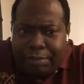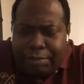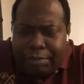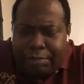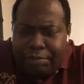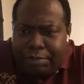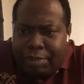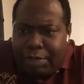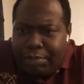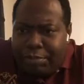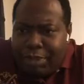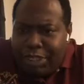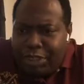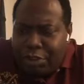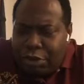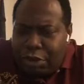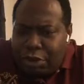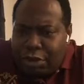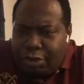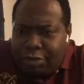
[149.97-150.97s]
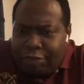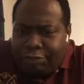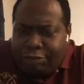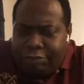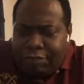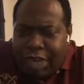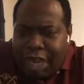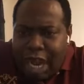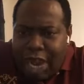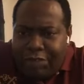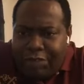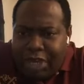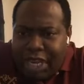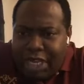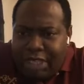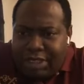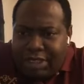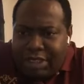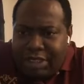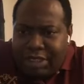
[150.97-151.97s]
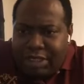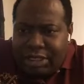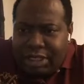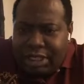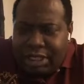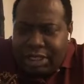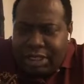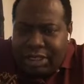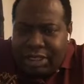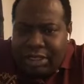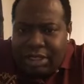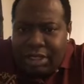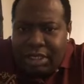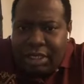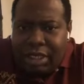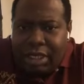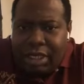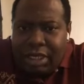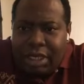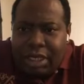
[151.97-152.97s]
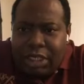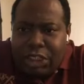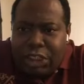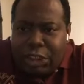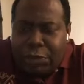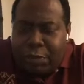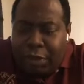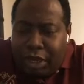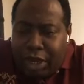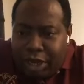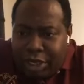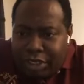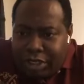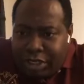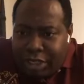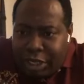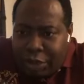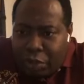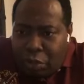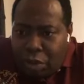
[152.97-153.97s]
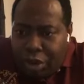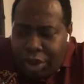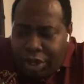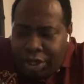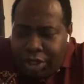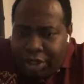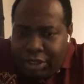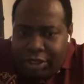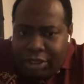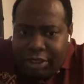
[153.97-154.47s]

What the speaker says: members of African Seasoned Speakers Network.